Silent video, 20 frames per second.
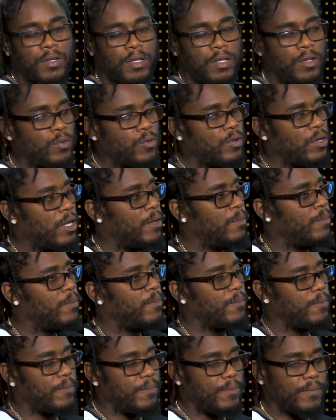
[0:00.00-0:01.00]
the youth,
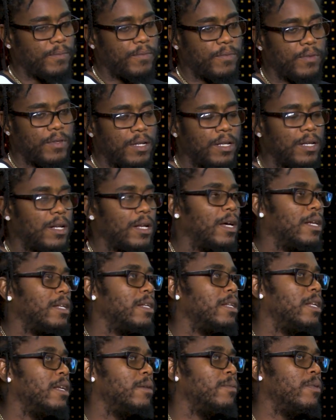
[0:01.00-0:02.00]
them, the
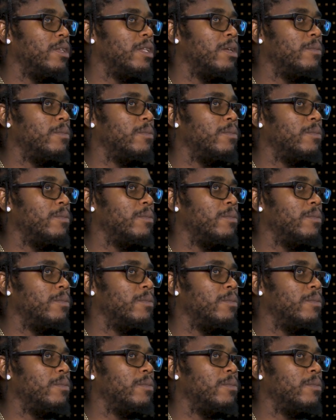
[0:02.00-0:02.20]
clad them,